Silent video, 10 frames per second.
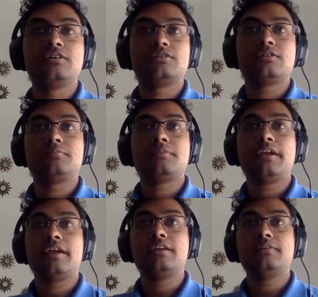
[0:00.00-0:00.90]
So that's pretty
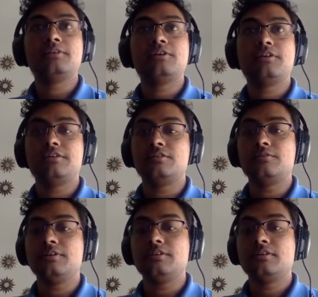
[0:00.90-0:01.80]
handy. We don't need to do
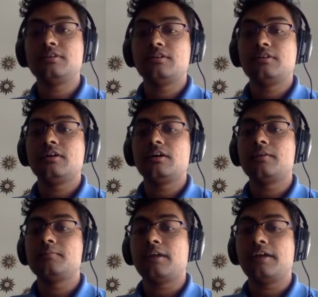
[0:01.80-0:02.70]
it
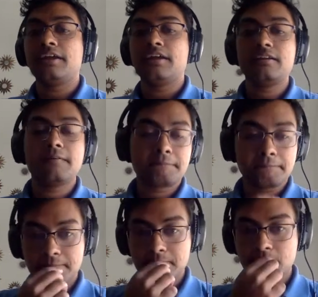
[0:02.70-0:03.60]
by hand
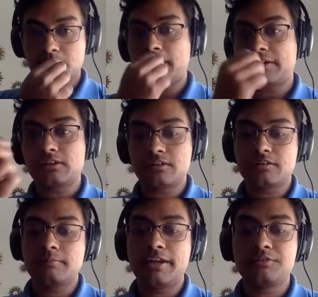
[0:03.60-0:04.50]
or by
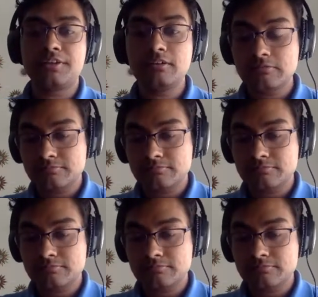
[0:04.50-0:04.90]
manually.